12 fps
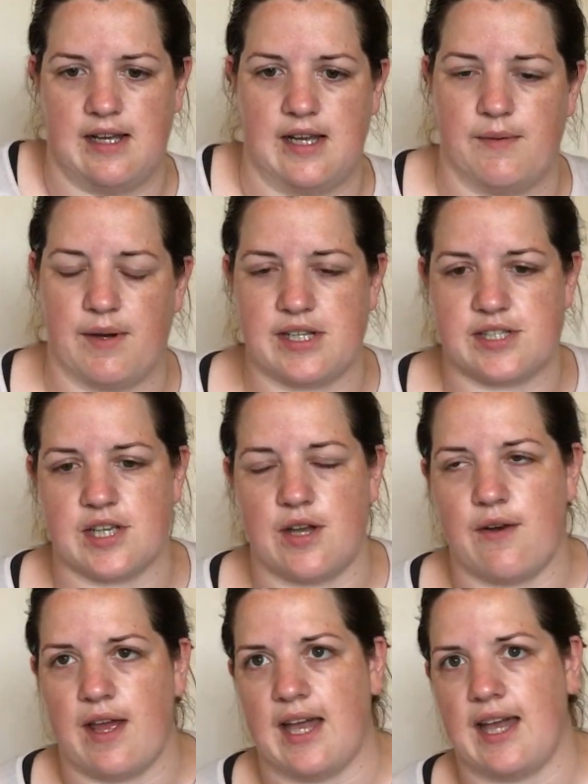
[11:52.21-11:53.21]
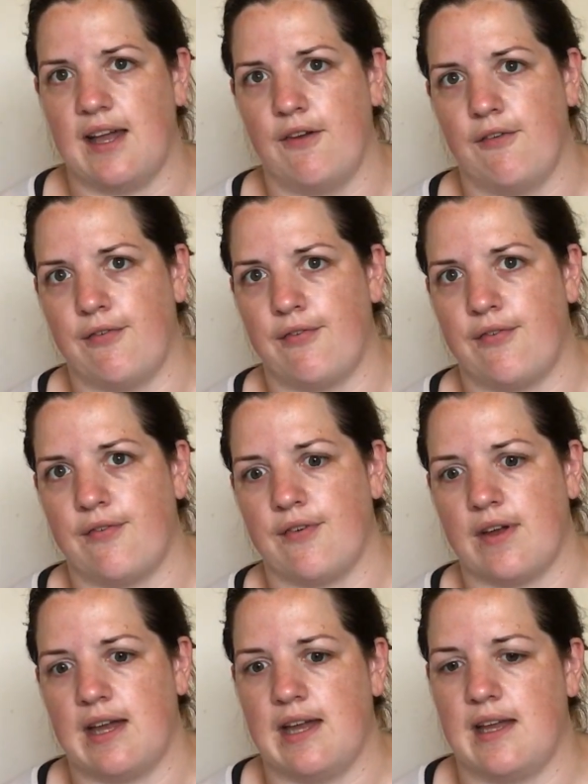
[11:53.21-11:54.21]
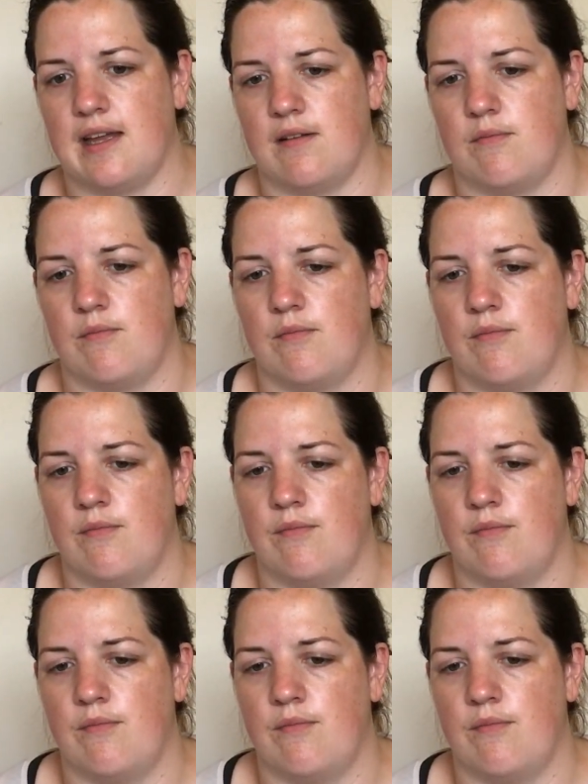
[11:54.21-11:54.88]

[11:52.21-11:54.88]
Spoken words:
I don't have the